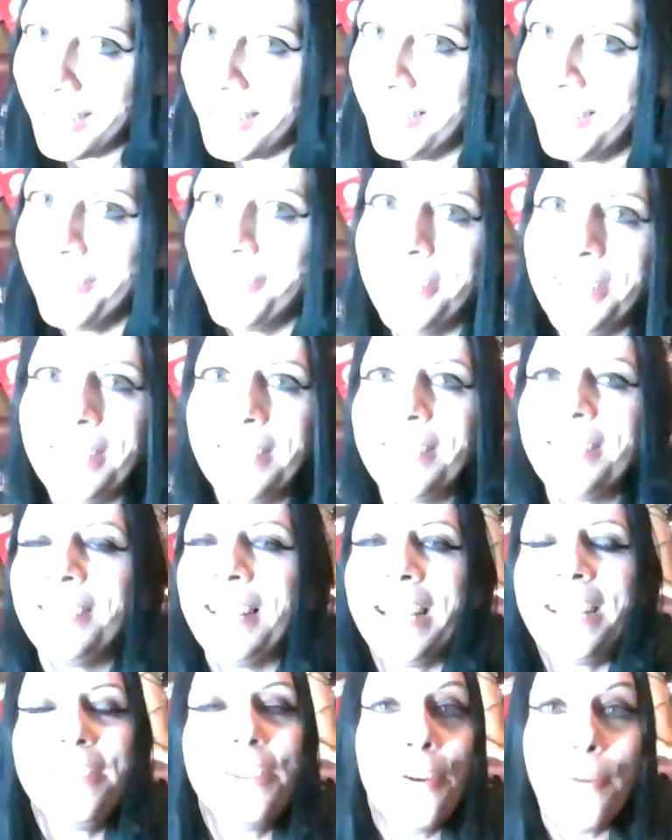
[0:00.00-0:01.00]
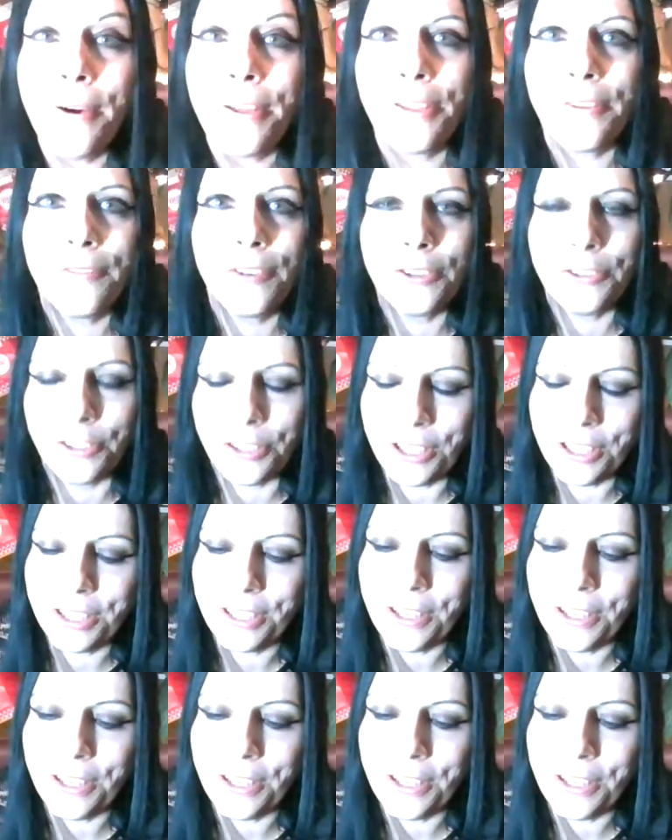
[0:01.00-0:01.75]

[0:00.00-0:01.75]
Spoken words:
And there is like no other version.